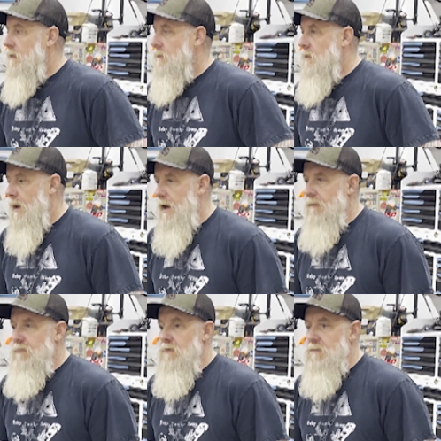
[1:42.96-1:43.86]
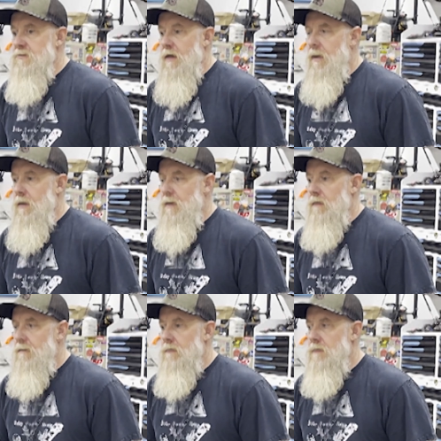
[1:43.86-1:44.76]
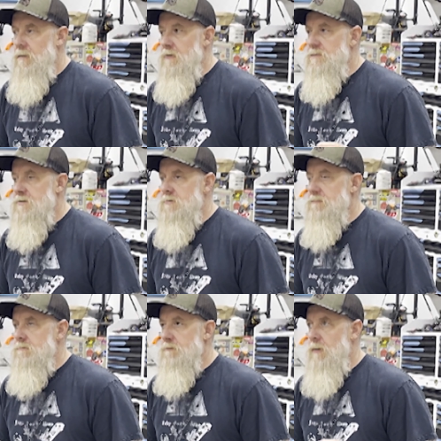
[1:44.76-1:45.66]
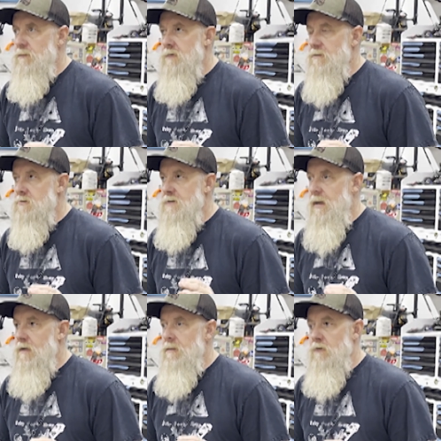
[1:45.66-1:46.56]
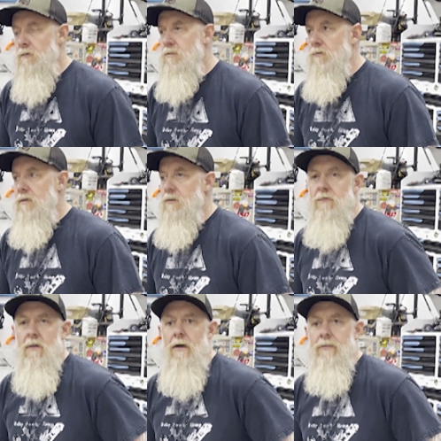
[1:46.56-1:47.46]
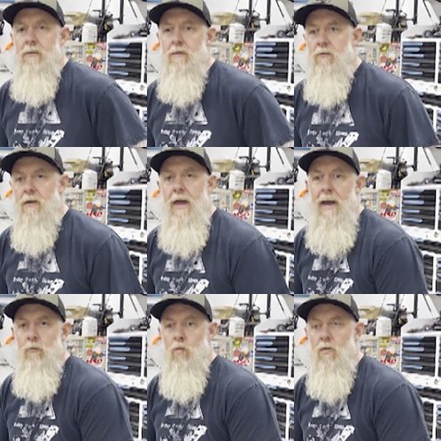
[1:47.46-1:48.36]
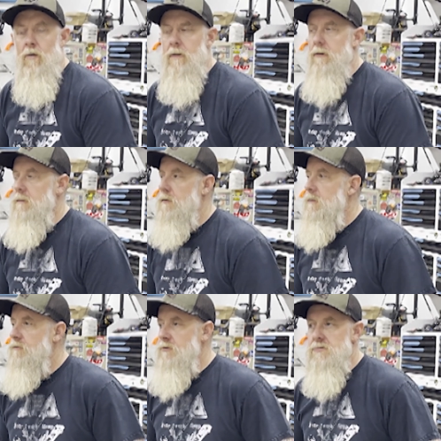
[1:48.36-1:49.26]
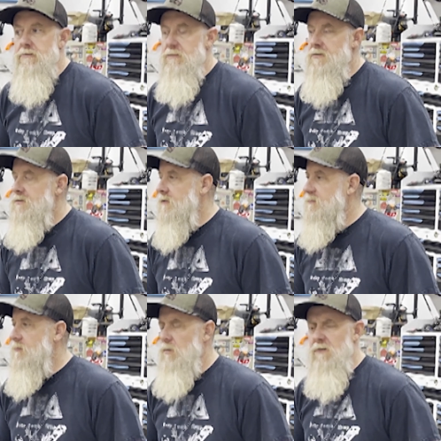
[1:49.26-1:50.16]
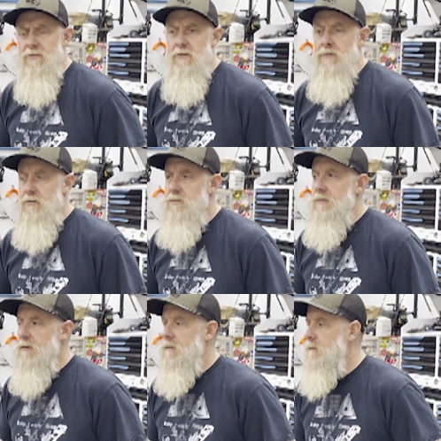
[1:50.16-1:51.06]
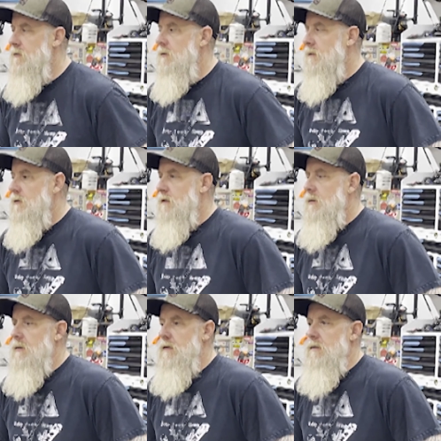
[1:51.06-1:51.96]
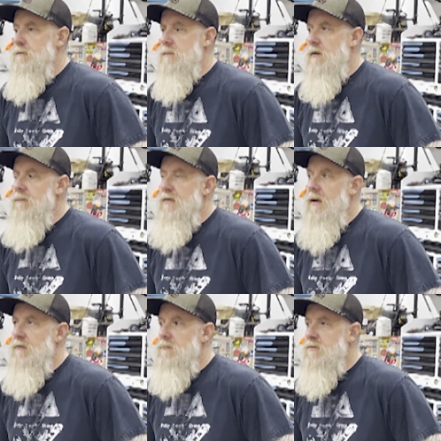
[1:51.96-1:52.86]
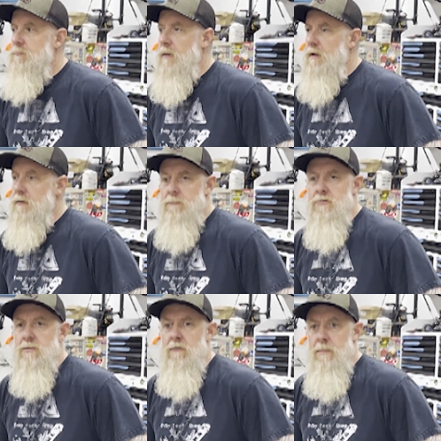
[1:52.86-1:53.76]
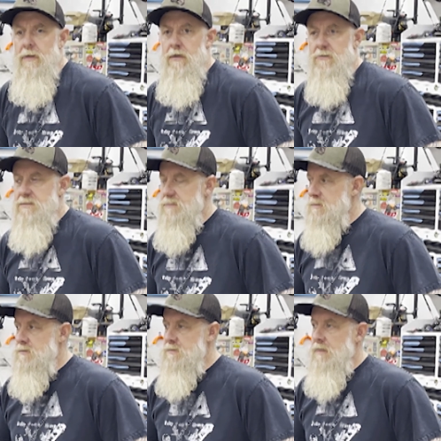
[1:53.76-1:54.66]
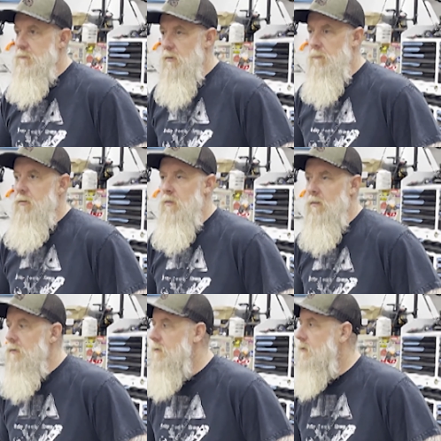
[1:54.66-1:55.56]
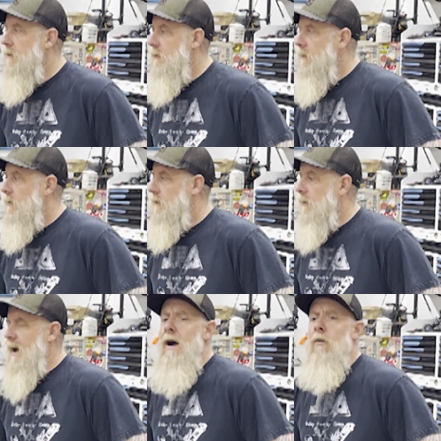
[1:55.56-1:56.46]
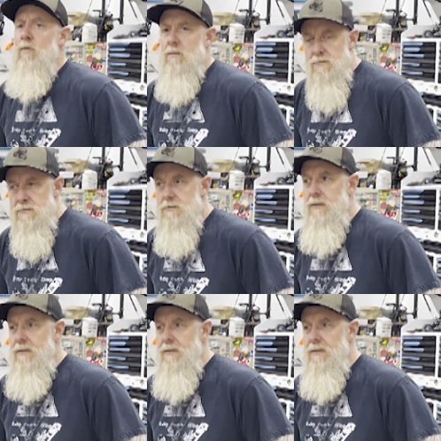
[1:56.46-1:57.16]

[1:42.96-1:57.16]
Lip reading: You have to understand, at least be able to understand the YouTube videos are out there for CAD work, Fusion 360, whatever you're using. Because I've had to spend, and I'm sure everybody else is in the same ballpark, hours